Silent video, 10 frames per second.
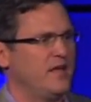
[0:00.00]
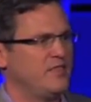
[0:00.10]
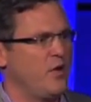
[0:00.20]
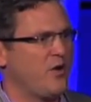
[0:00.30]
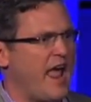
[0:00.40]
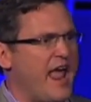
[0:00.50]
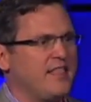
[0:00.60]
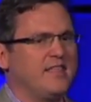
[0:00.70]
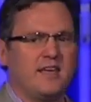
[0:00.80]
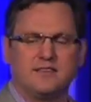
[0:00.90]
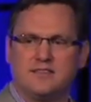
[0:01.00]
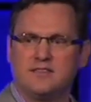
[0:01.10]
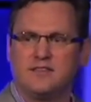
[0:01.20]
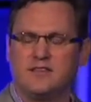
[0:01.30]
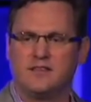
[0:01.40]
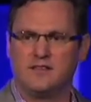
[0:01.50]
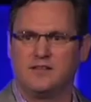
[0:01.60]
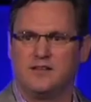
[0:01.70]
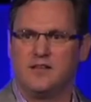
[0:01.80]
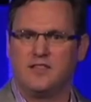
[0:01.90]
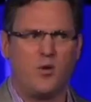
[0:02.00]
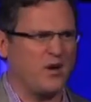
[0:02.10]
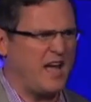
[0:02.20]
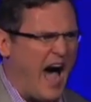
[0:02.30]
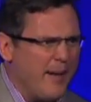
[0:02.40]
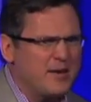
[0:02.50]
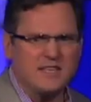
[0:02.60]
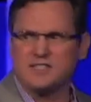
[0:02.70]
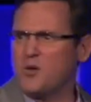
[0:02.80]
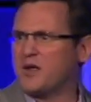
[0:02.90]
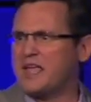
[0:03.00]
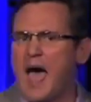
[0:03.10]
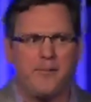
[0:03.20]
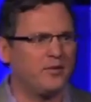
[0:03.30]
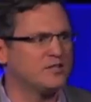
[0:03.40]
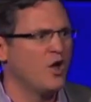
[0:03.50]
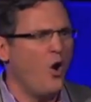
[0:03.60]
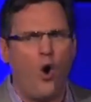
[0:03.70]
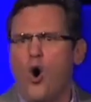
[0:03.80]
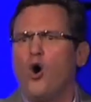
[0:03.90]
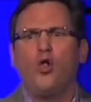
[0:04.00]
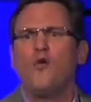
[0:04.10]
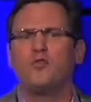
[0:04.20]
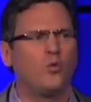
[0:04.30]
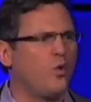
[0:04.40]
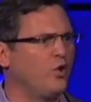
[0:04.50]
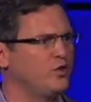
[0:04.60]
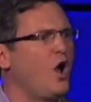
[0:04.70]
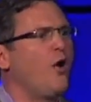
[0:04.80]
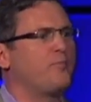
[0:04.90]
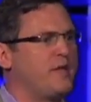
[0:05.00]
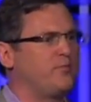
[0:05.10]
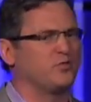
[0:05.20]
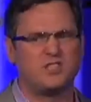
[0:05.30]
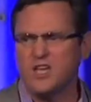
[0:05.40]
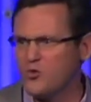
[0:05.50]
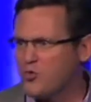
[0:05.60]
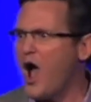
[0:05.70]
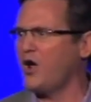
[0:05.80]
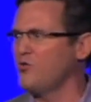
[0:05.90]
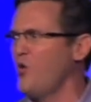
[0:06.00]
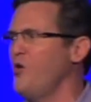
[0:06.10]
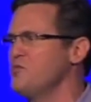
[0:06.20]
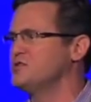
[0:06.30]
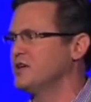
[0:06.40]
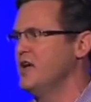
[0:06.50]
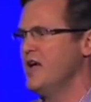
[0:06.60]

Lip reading: they were atheists. They were communists, they were capitalists, all over the world, young people singing rock and roll music